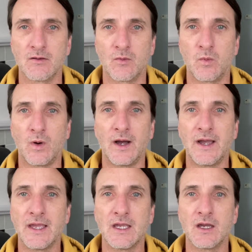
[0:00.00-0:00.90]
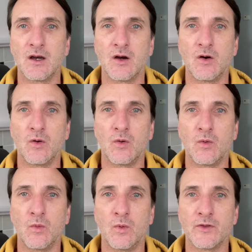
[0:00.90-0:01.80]
Why
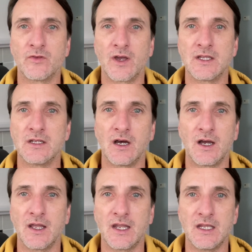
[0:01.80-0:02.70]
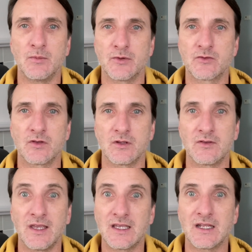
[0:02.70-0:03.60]
was I not able to
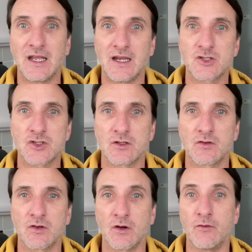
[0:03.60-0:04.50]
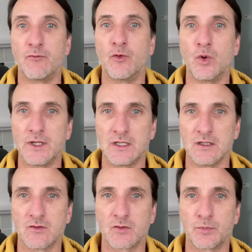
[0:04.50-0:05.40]
take an action to avoid
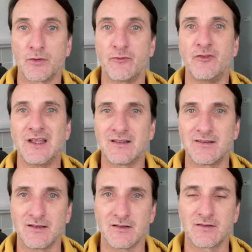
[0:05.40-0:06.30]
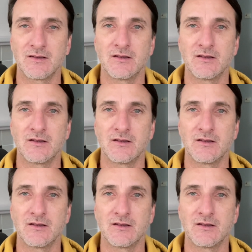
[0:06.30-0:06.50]
it, to prevent it?